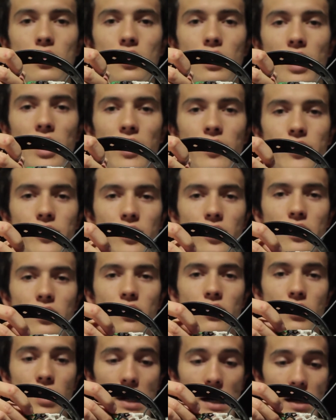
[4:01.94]
after I
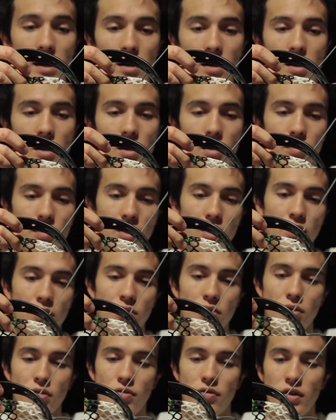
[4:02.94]
do that, I'm going to go through
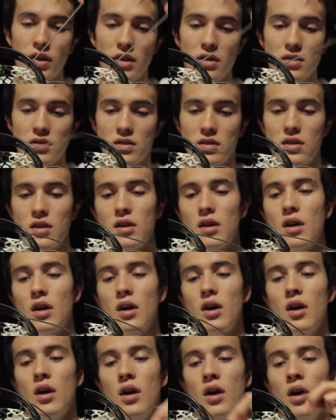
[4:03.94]
the face
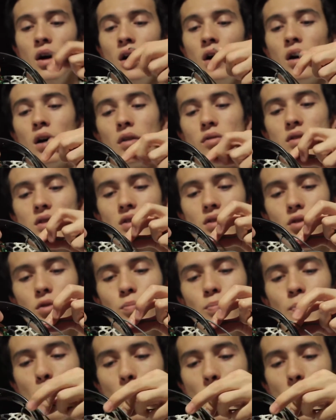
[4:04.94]
of the scoop,